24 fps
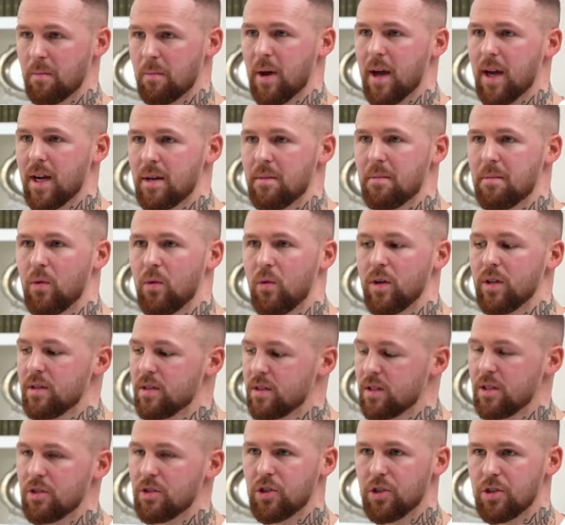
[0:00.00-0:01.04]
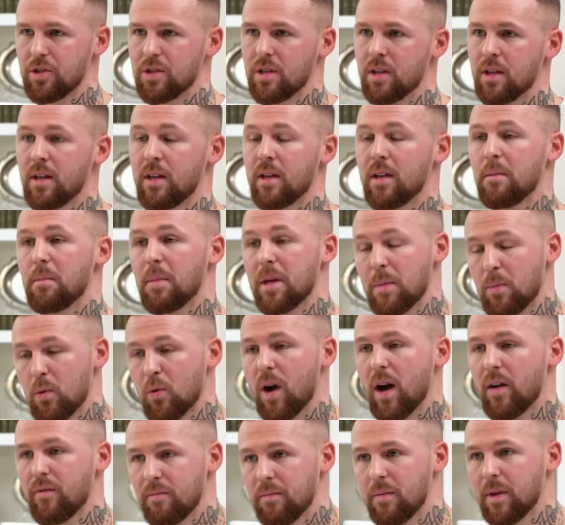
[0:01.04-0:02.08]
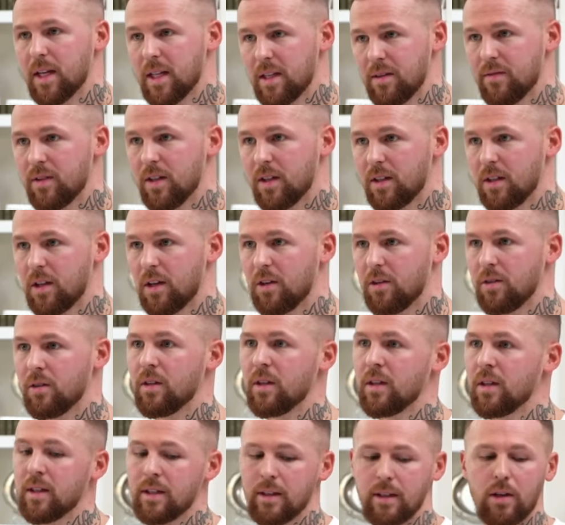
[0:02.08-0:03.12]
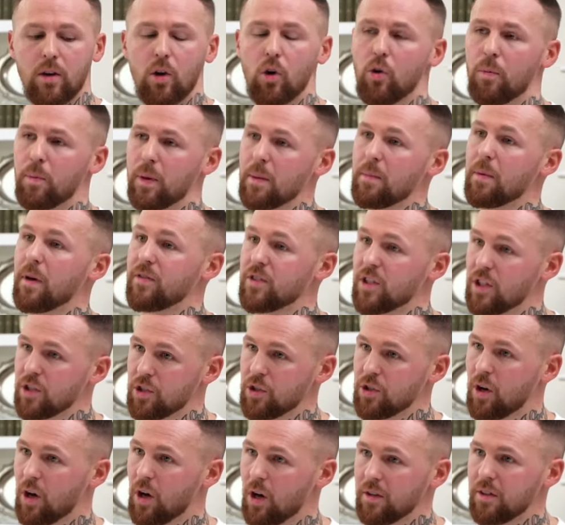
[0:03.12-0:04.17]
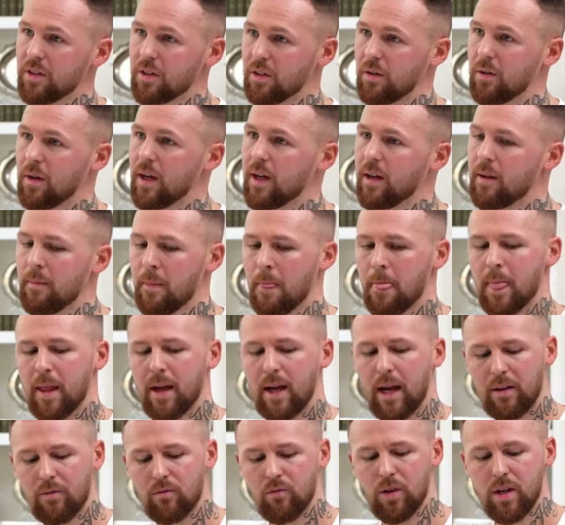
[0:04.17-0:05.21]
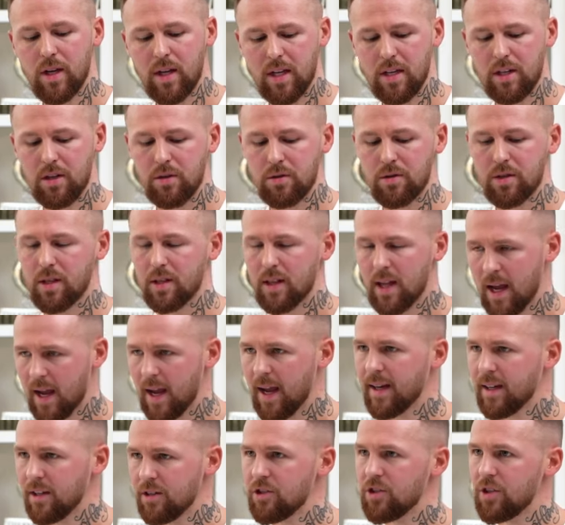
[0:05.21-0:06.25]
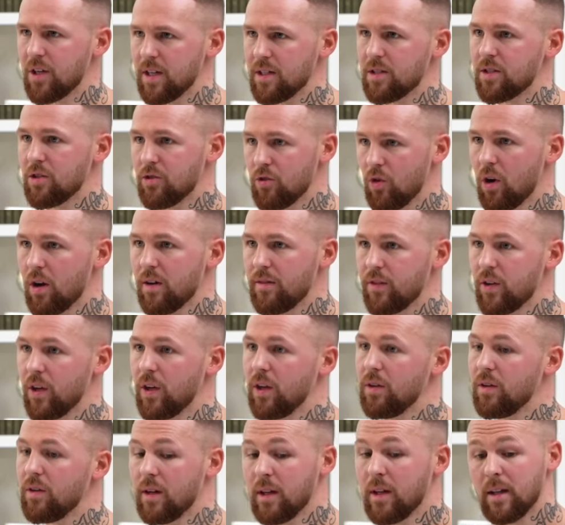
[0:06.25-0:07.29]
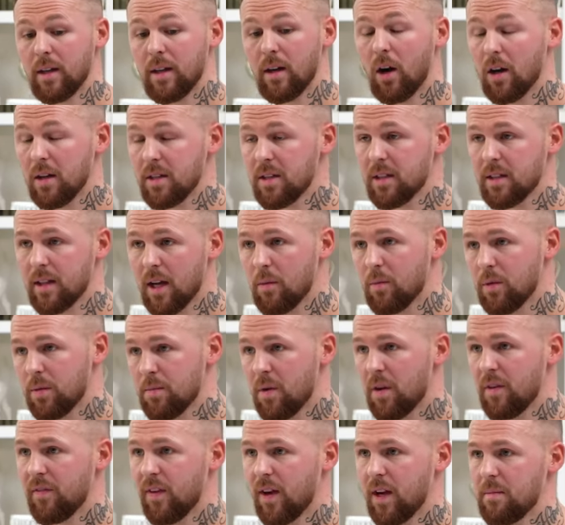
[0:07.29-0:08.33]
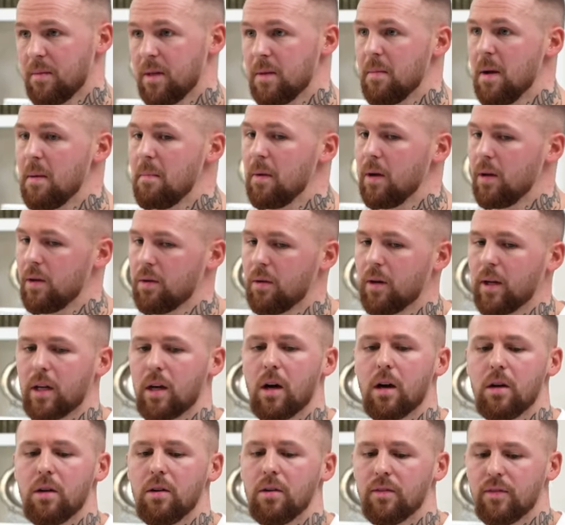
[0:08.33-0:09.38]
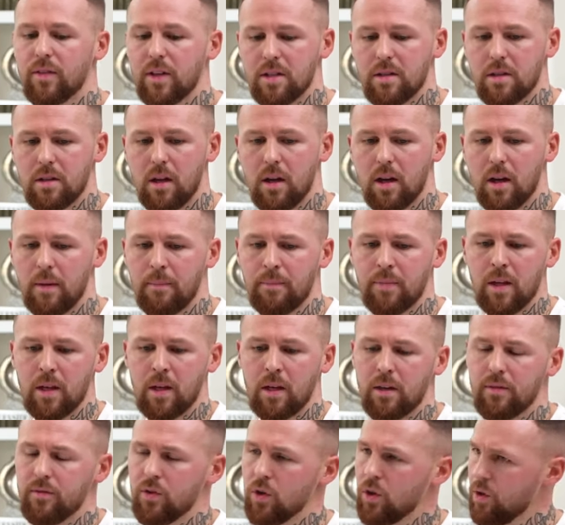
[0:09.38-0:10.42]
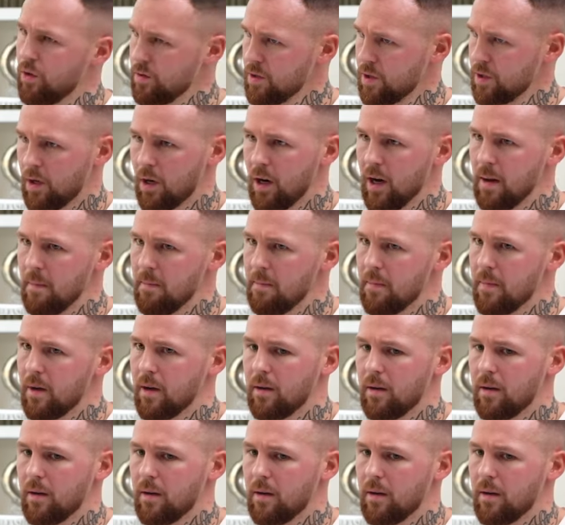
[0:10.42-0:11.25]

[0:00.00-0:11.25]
pain points such as people haven't believed in you, or people have said you can't do it, and really using that energy to drive you. I did that with my family member who I cut off, is that for a long time,